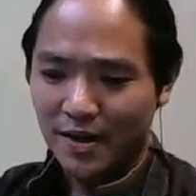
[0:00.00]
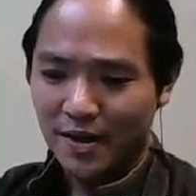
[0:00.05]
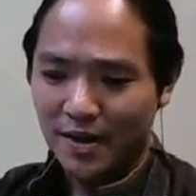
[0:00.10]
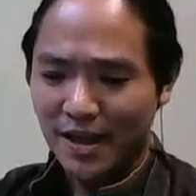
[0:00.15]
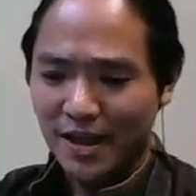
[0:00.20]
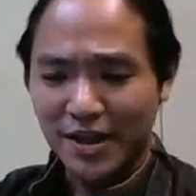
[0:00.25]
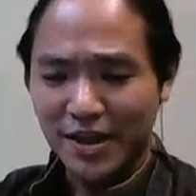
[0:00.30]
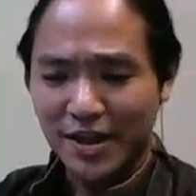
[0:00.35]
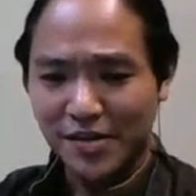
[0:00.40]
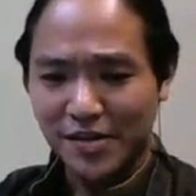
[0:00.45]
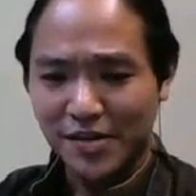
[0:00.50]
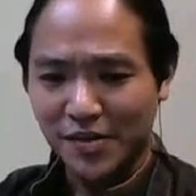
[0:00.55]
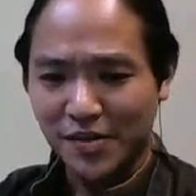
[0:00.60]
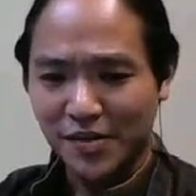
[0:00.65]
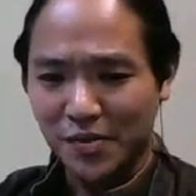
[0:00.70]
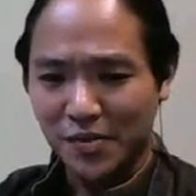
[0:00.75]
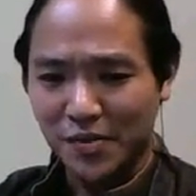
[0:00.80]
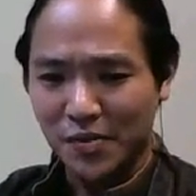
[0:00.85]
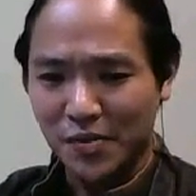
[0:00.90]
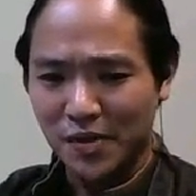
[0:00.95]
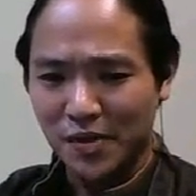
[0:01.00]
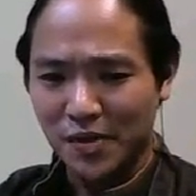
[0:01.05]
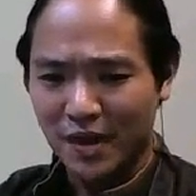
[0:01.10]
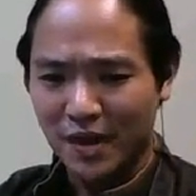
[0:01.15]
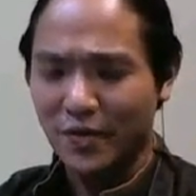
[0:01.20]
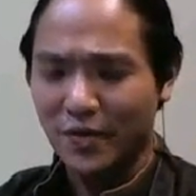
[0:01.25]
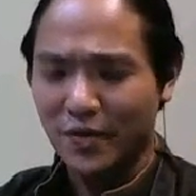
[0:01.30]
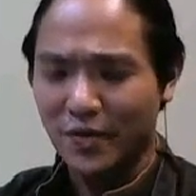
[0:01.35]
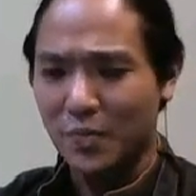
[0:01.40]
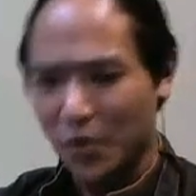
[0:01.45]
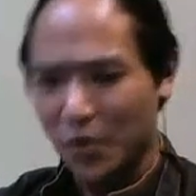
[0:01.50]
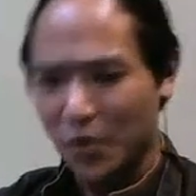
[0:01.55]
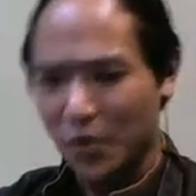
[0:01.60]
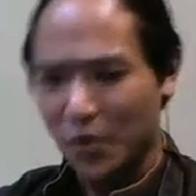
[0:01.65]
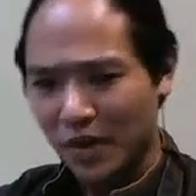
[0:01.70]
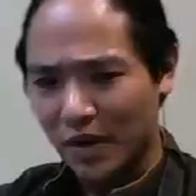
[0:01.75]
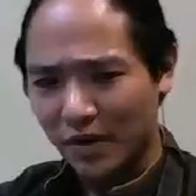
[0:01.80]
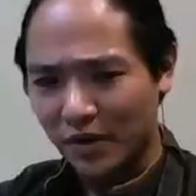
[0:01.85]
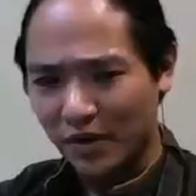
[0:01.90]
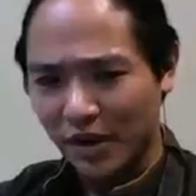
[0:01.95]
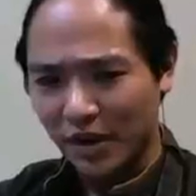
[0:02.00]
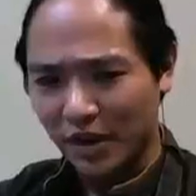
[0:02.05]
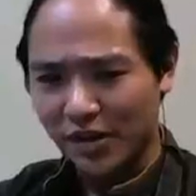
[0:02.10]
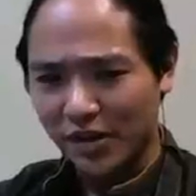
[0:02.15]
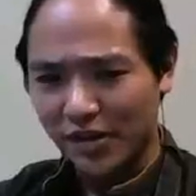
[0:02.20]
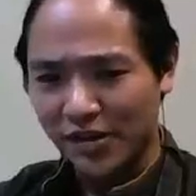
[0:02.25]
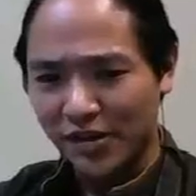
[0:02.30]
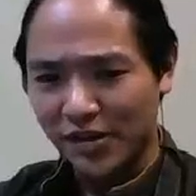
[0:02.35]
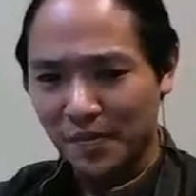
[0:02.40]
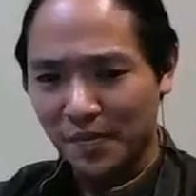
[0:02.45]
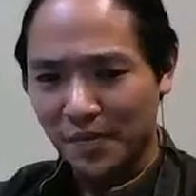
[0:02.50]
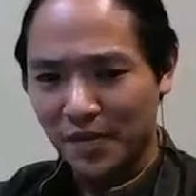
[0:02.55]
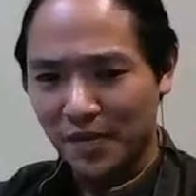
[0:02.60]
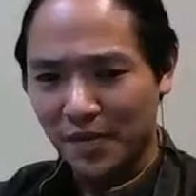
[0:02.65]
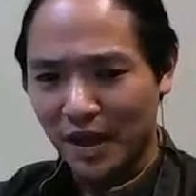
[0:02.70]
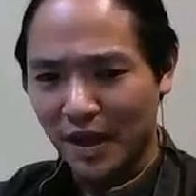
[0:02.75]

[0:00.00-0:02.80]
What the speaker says: teenagers who have a broken relationship,